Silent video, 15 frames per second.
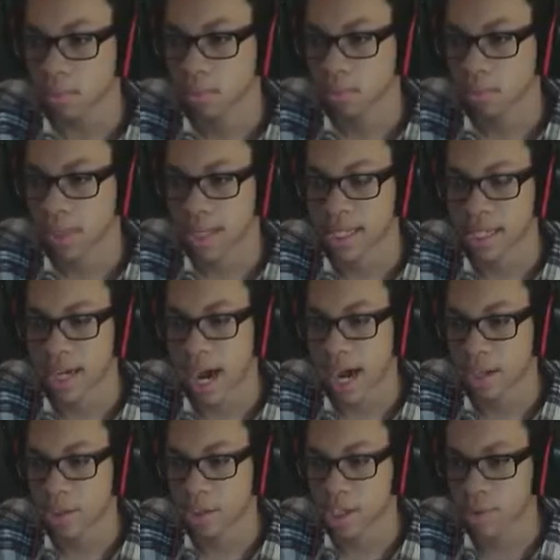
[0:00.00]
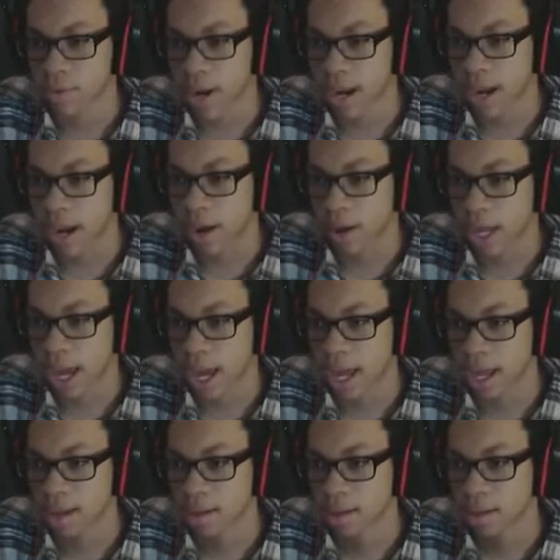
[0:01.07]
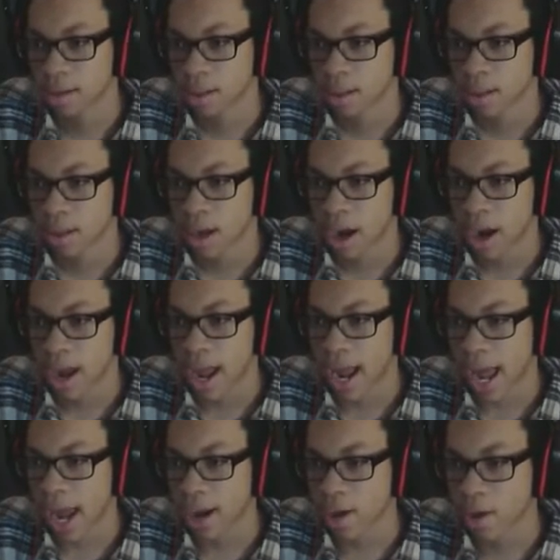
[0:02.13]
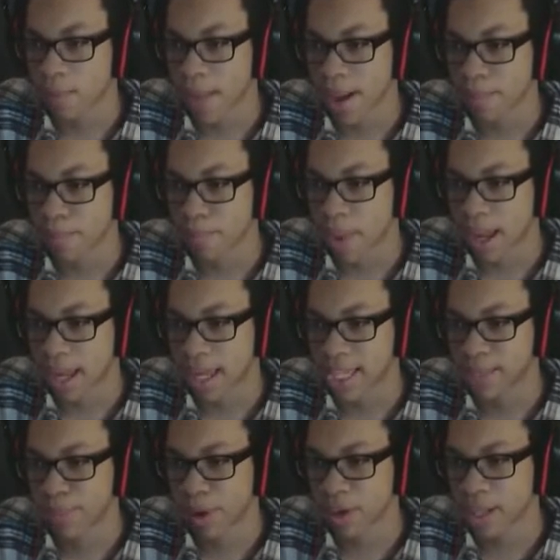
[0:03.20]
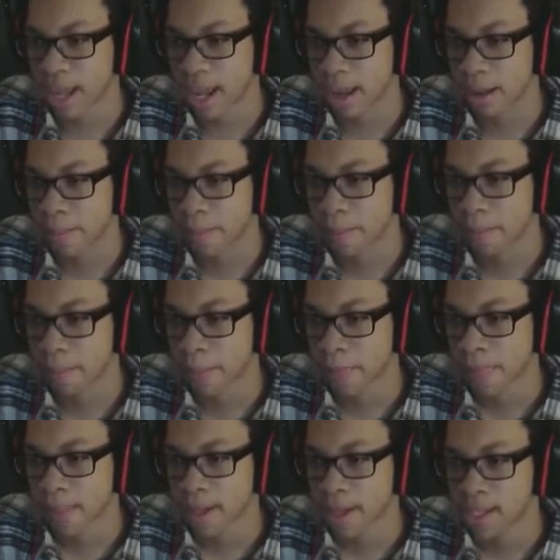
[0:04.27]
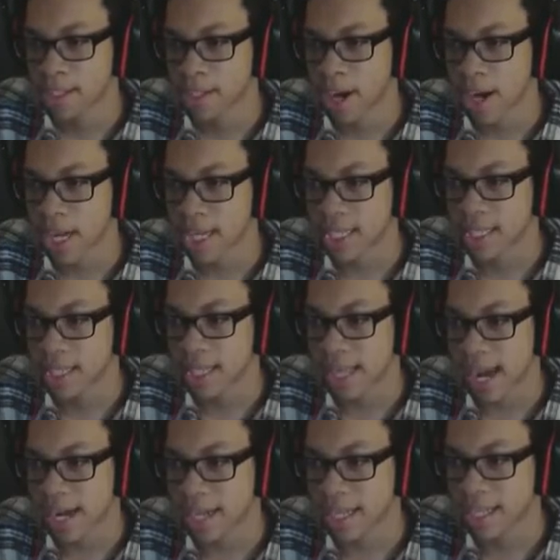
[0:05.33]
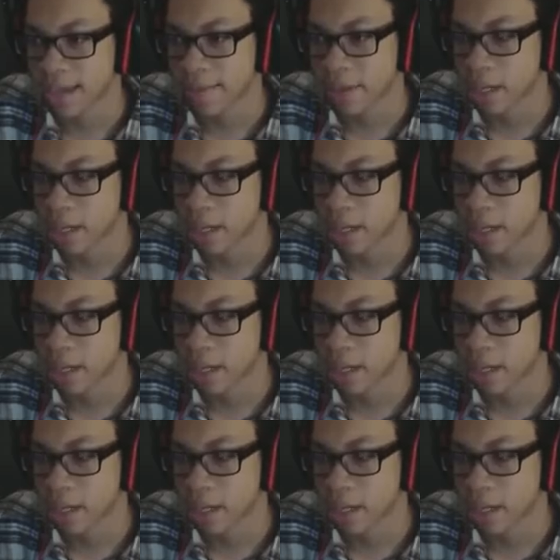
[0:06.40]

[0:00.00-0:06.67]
Let's not do this right now, okay? Alright, I gotta go to my, my kid's birthday. He's turning 97.